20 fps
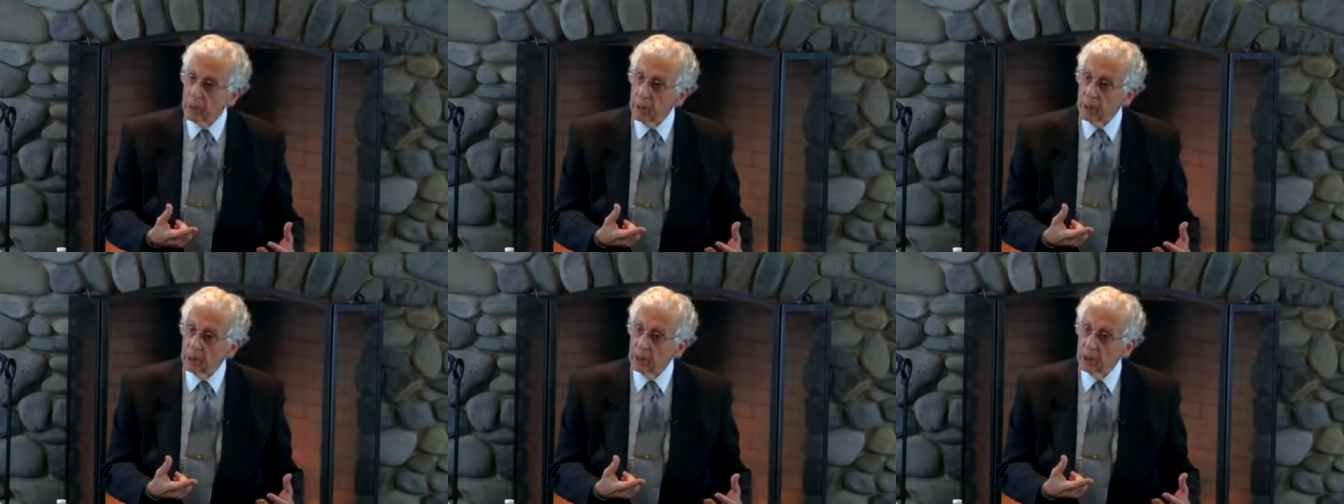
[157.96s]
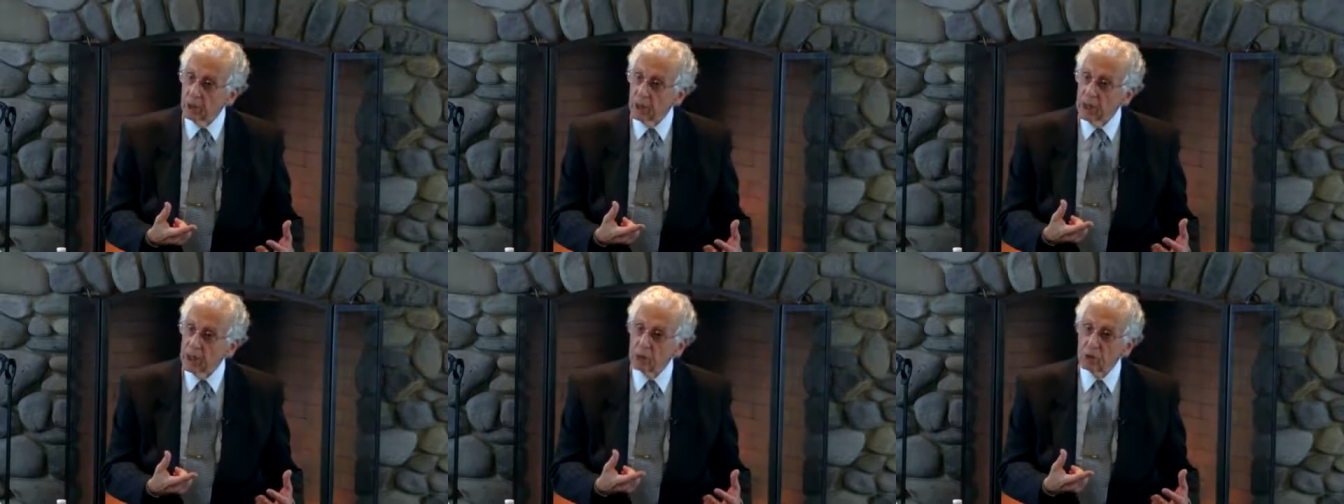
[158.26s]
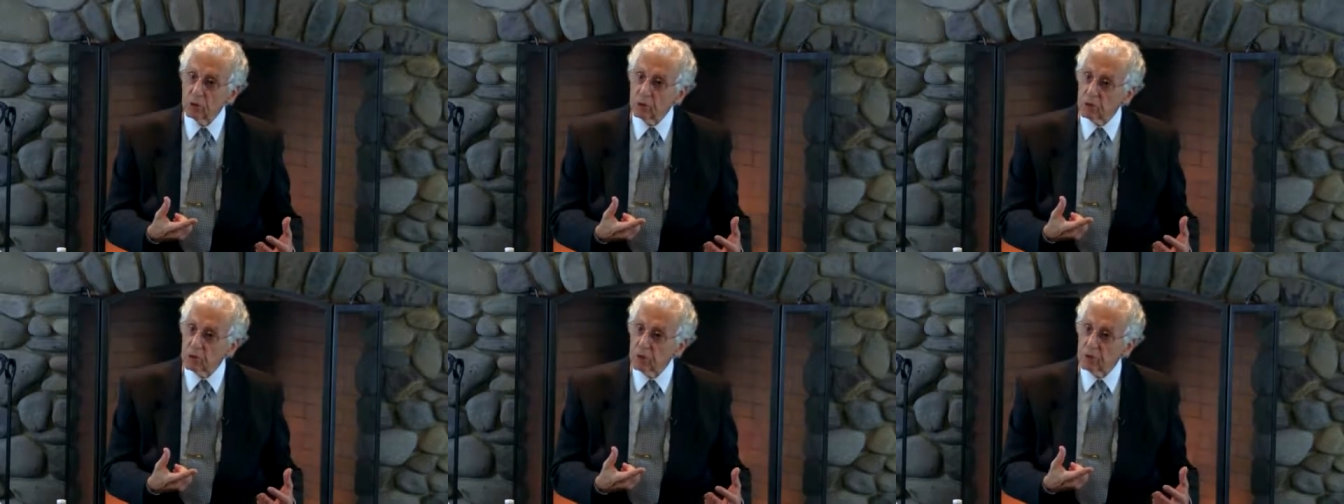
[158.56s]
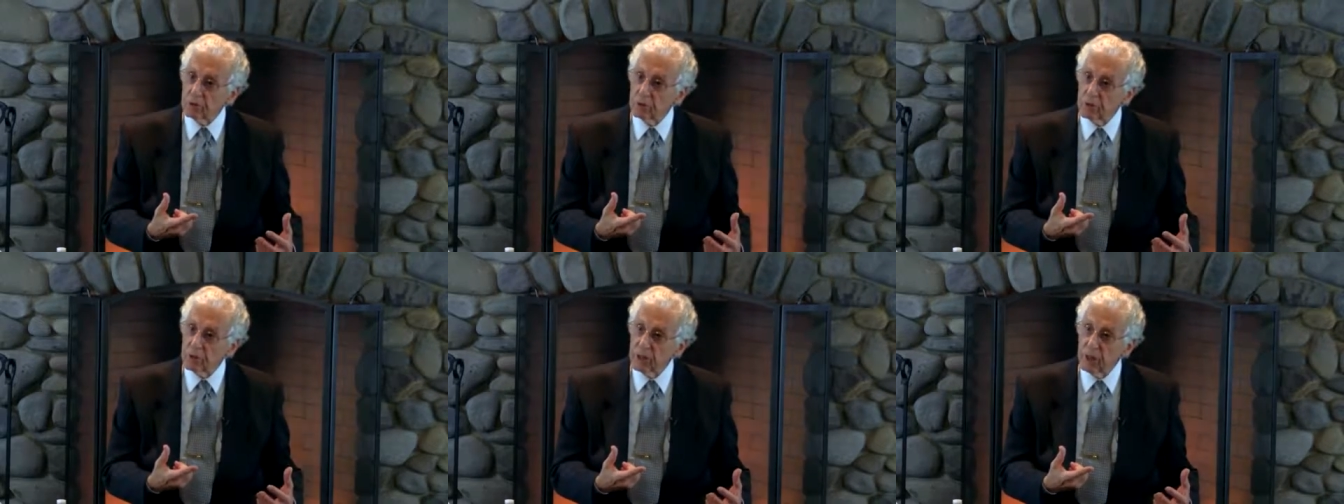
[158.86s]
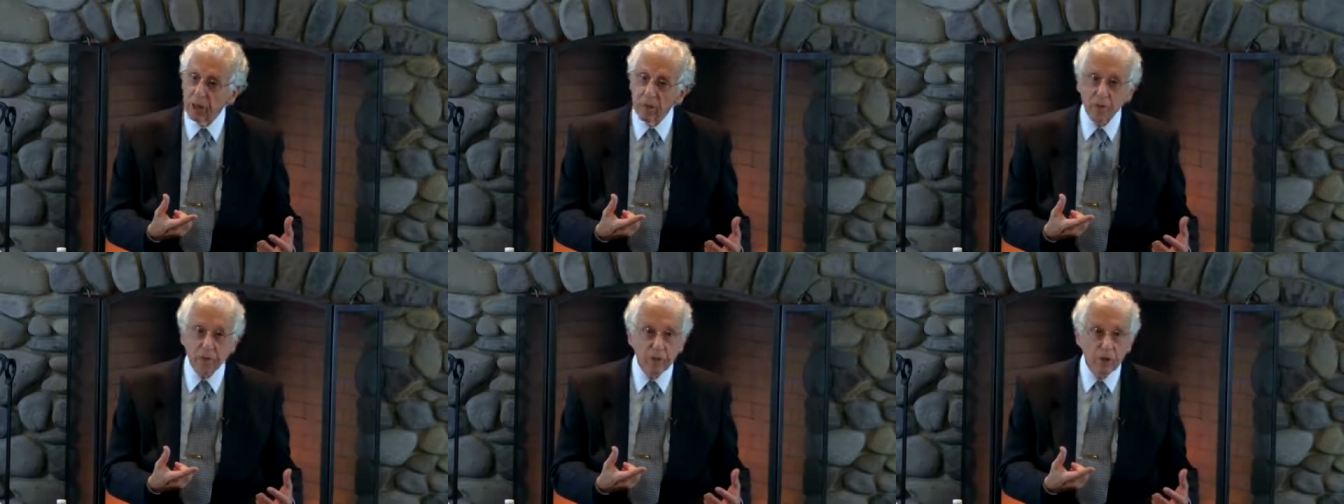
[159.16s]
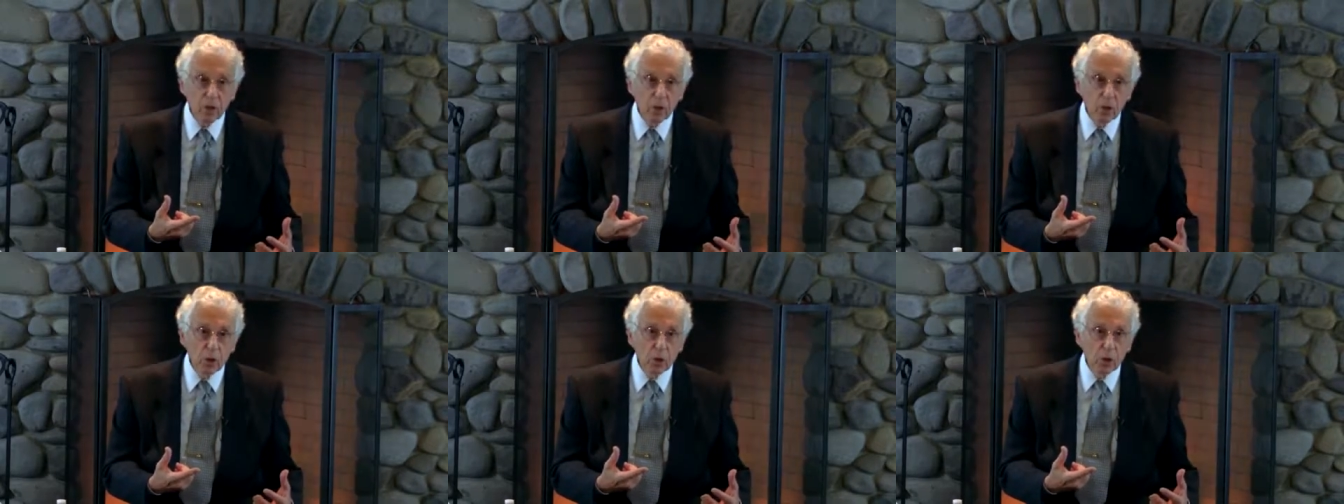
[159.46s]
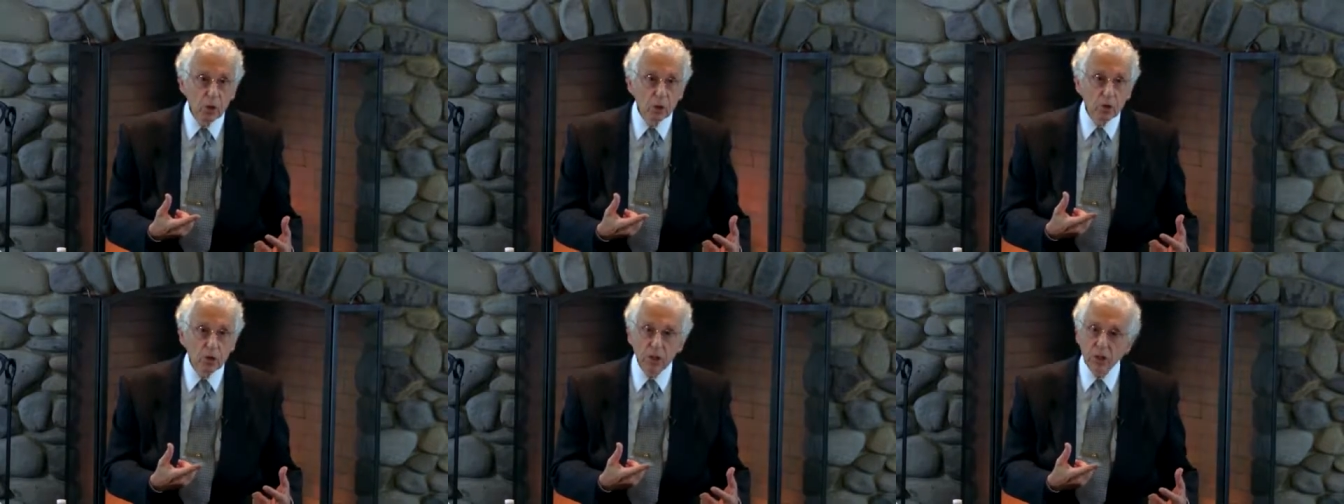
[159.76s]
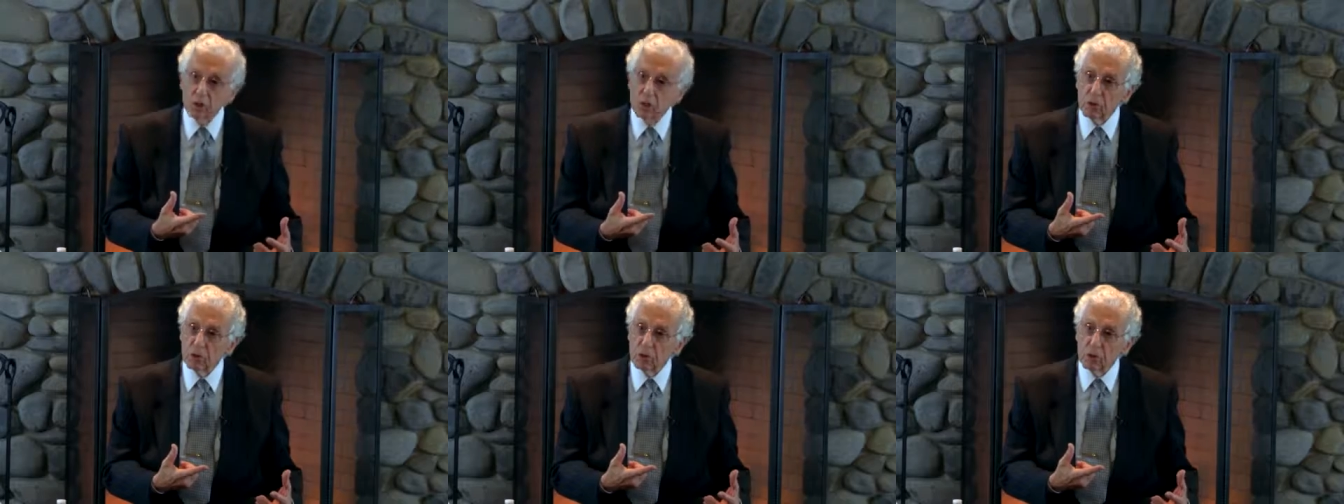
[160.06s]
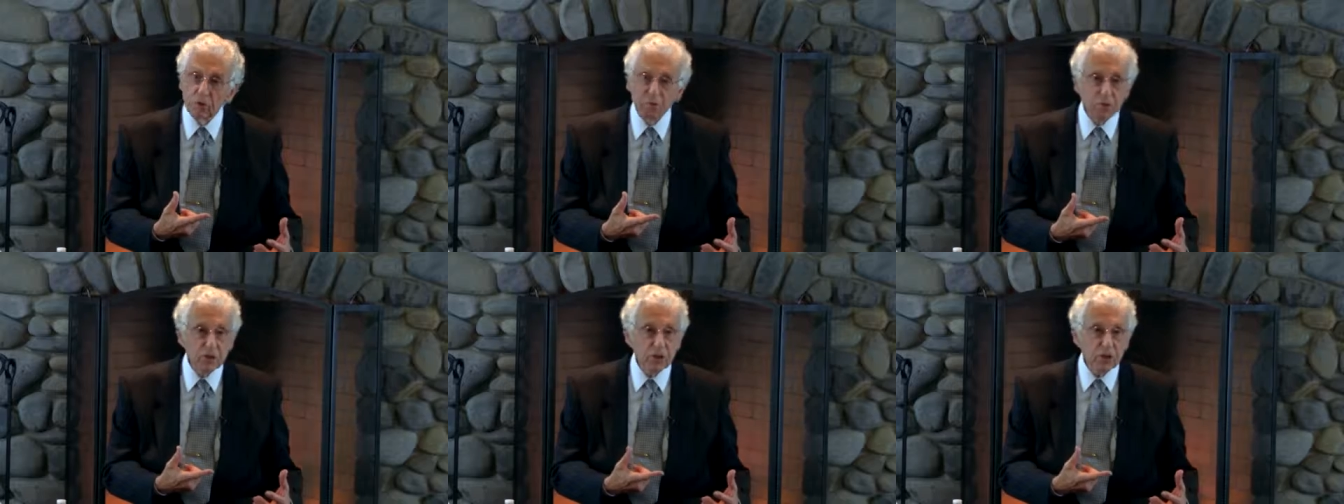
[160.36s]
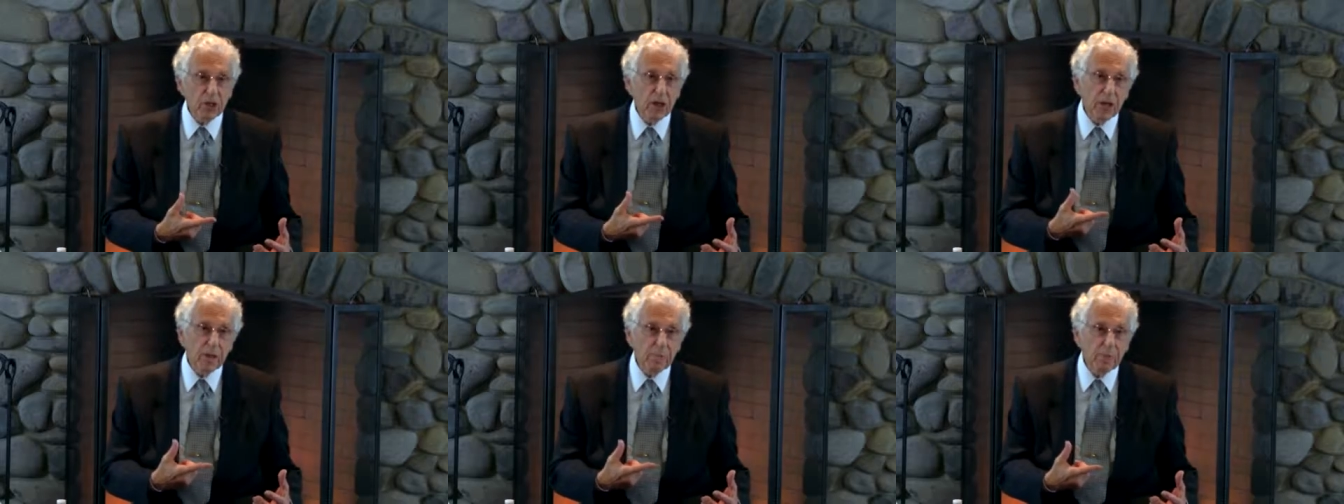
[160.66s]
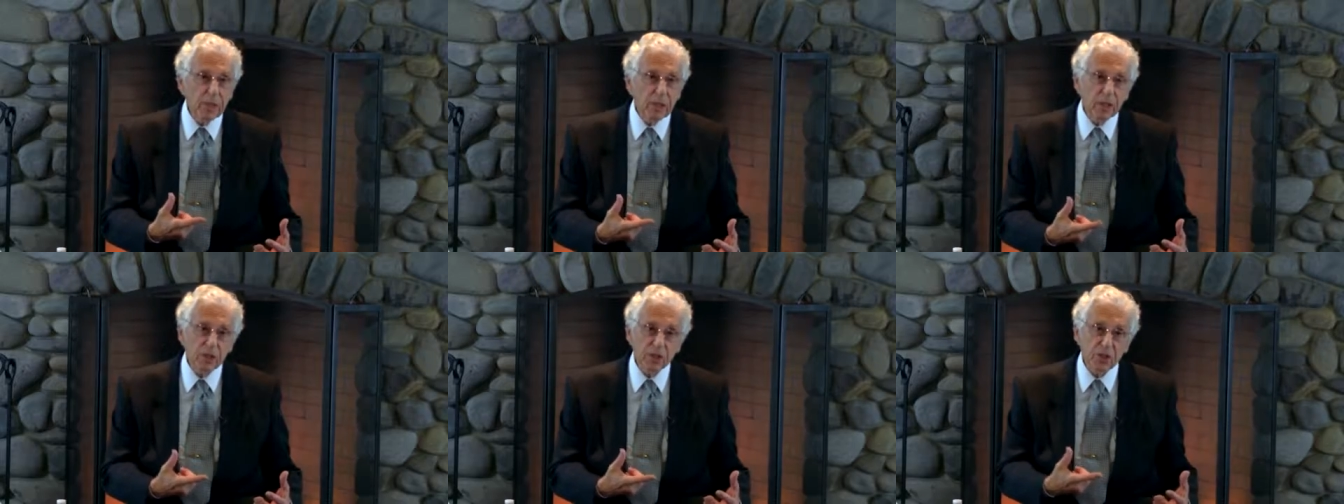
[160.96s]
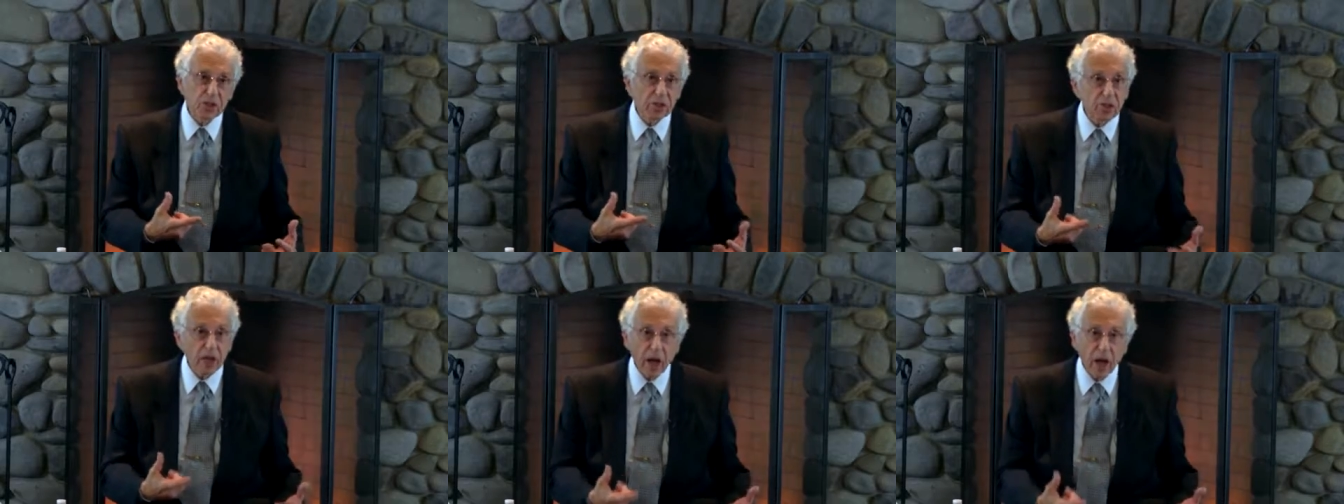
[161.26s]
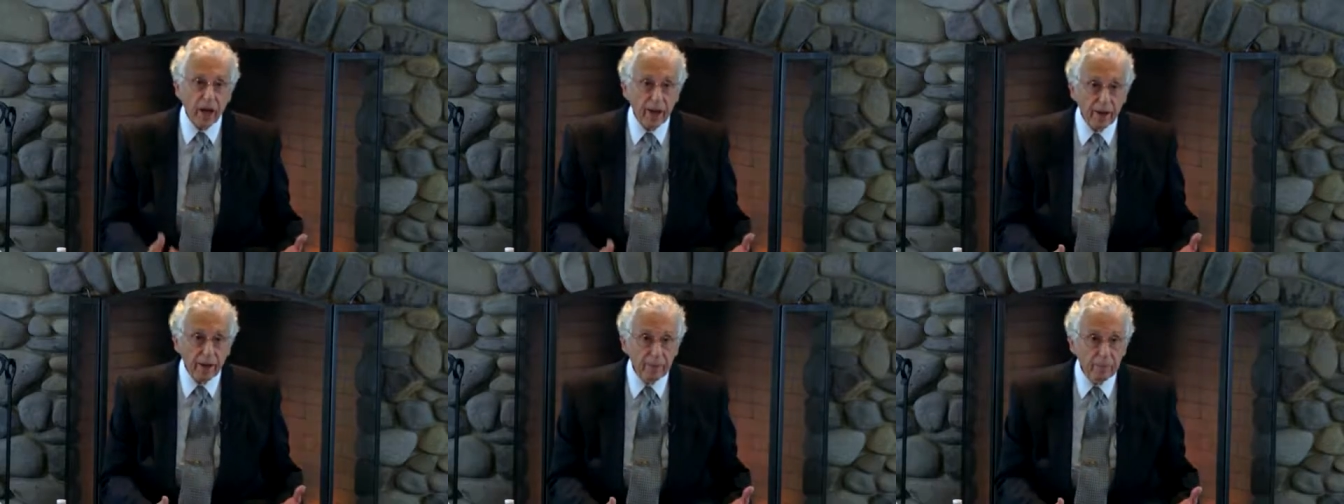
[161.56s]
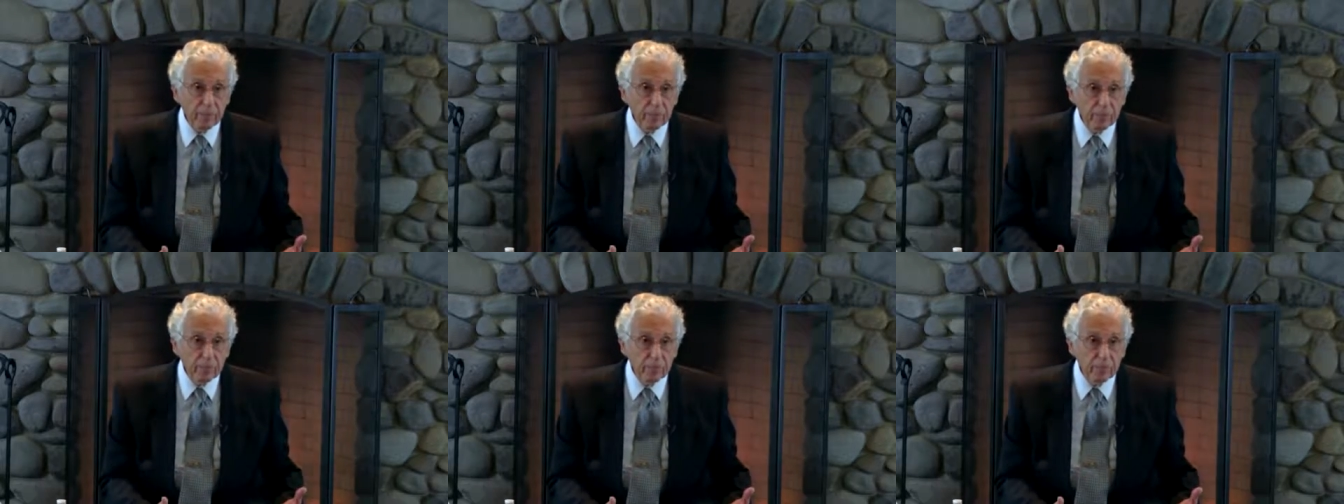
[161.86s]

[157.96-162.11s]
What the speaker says: And you eat yourself to death. You can eat yourself into diabetes and die.